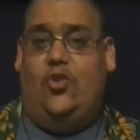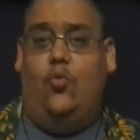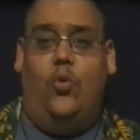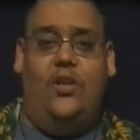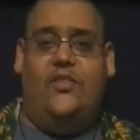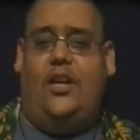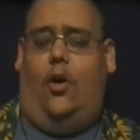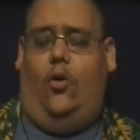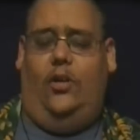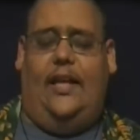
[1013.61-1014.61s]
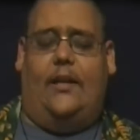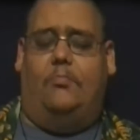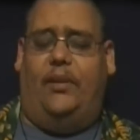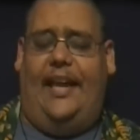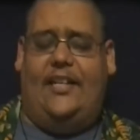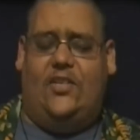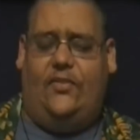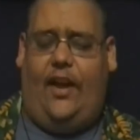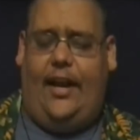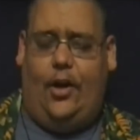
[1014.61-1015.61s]
You will see a whole lot of blanks
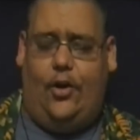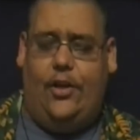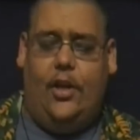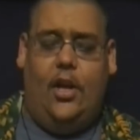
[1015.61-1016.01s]
fired,